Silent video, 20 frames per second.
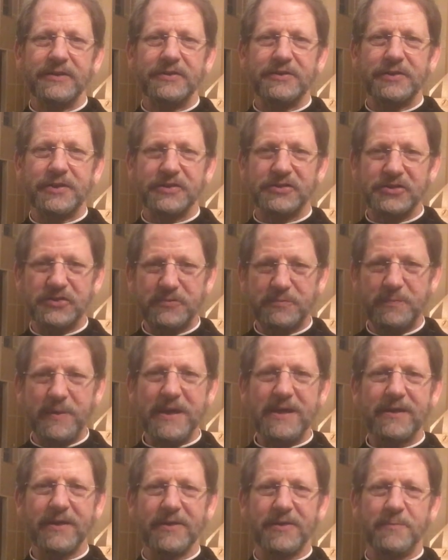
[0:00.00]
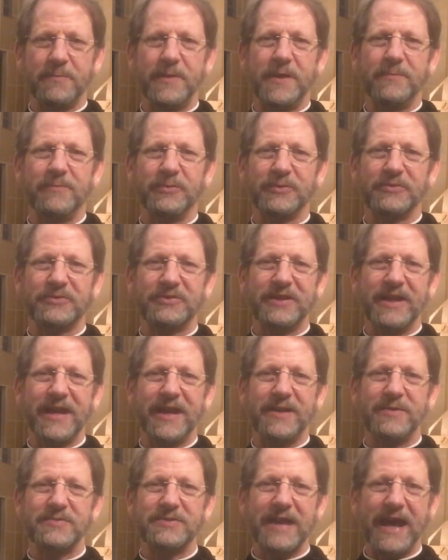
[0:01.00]
to speak other people's
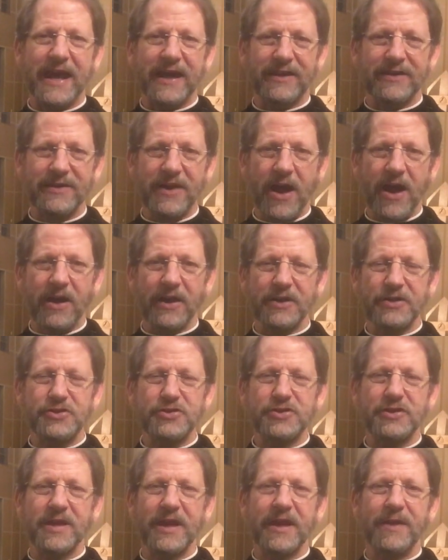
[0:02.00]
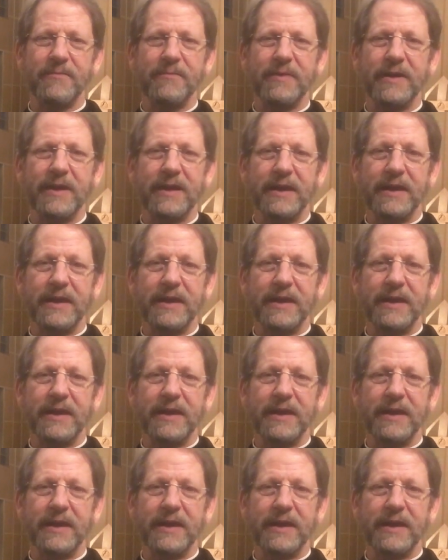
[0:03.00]
names, acknowledge them,